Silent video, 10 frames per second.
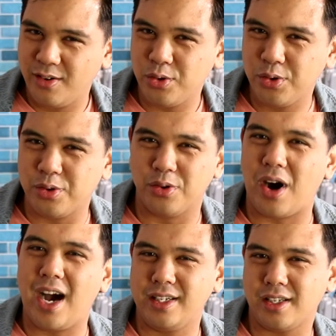Ooh,
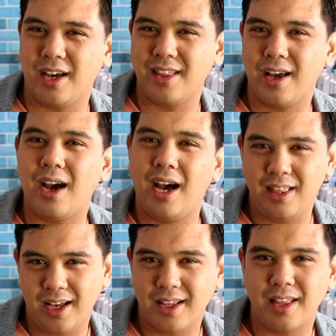I saw that, I
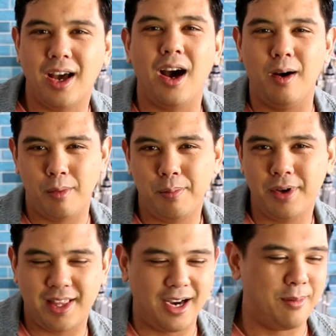like that, I'm gonna
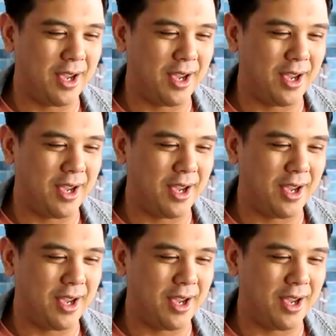put that on